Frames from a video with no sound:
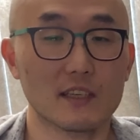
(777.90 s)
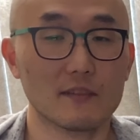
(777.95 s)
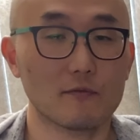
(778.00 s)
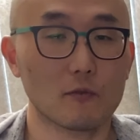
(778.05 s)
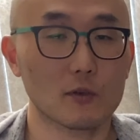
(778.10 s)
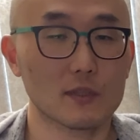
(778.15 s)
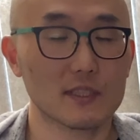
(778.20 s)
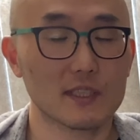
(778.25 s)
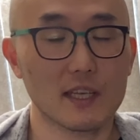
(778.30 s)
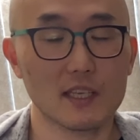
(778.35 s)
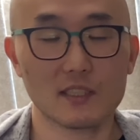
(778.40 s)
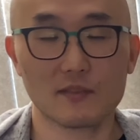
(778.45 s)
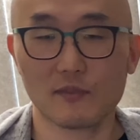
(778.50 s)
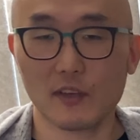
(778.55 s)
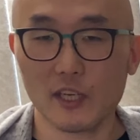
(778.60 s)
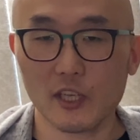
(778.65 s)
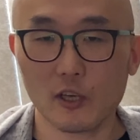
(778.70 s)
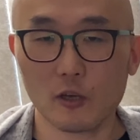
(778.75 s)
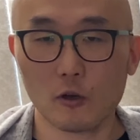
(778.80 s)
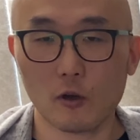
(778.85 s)
for today's
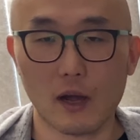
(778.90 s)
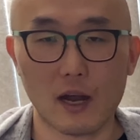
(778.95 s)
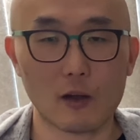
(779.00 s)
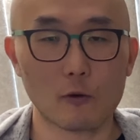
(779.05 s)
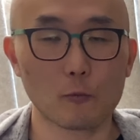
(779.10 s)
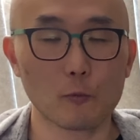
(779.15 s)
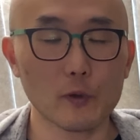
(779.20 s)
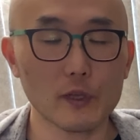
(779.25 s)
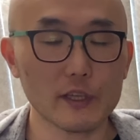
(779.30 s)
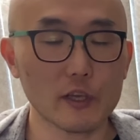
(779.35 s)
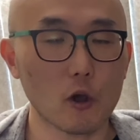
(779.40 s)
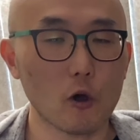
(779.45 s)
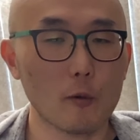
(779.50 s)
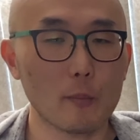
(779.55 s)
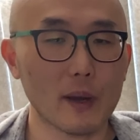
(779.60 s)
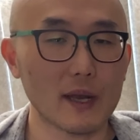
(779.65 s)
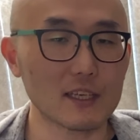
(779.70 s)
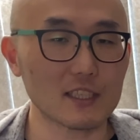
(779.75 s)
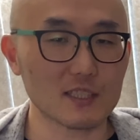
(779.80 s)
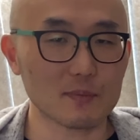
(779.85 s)
video. I really hope I
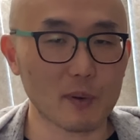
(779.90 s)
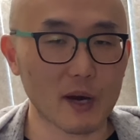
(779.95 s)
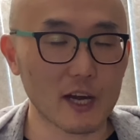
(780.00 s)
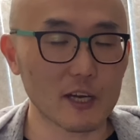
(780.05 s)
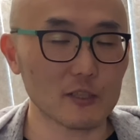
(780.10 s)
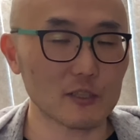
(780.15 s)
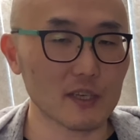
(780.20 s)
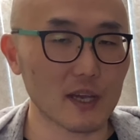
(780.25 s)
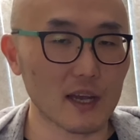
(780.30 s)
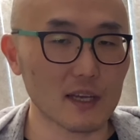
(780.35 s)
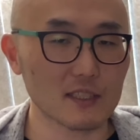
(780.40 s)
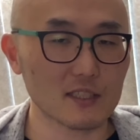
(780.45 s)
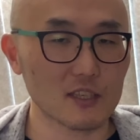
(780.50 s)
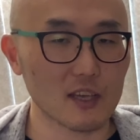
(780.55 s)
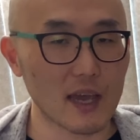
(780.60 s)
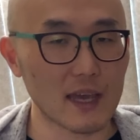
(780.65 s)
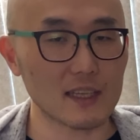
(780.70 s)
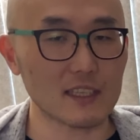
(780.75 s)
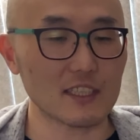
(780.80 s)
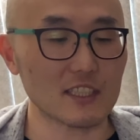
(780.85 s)
inspired you guys to
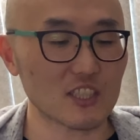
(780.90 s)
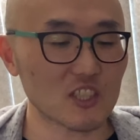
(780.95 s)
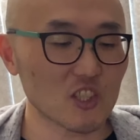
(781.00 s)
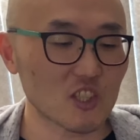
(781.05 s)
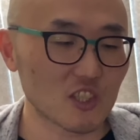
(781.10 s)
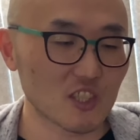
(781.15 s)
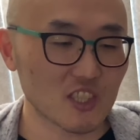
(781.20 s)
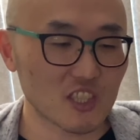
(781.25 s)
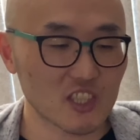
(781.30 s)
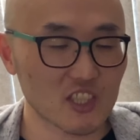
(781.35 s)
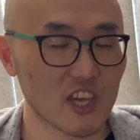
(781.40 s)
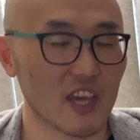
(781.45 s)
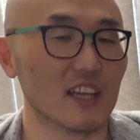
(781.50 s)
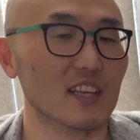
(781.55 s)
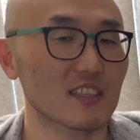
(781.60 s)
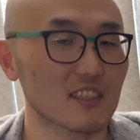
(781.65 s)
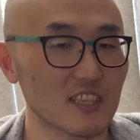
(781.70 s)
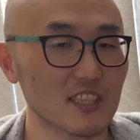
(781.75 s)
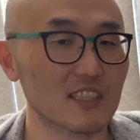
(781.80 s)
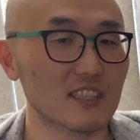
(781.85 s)
at least check
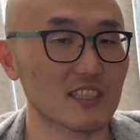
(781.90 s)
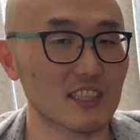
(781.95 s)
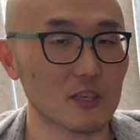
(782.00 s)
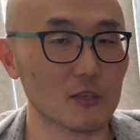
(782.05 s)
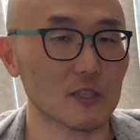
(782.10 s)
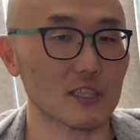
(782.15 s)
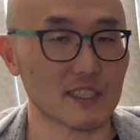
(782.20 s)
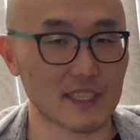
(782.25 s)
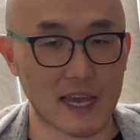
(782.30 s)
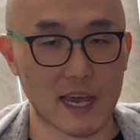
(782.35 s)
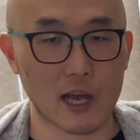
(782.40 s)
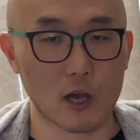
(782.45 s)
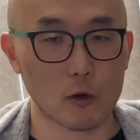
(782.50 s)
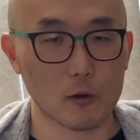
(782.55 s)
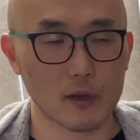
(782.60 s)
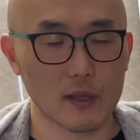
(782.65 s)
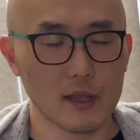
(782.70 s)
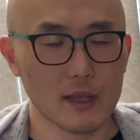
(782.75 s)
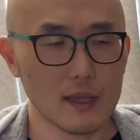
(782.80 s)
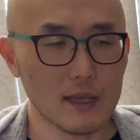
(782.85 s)
this series out.
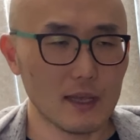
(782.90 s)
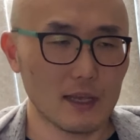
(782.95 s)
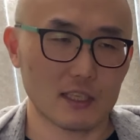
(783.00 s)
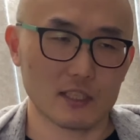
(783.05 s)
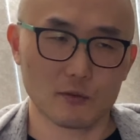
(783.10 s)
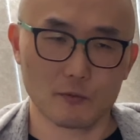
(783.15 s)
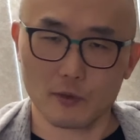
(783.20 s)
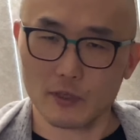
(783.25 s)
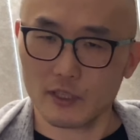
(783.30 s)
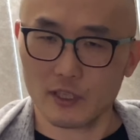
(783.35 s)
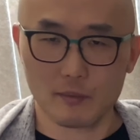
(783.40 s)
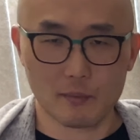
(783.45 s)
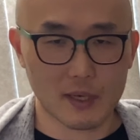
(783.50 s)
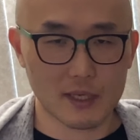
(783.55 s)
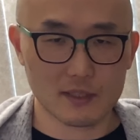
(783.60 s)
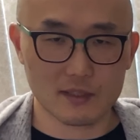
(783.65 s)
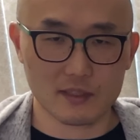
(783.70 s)
It's a really amazing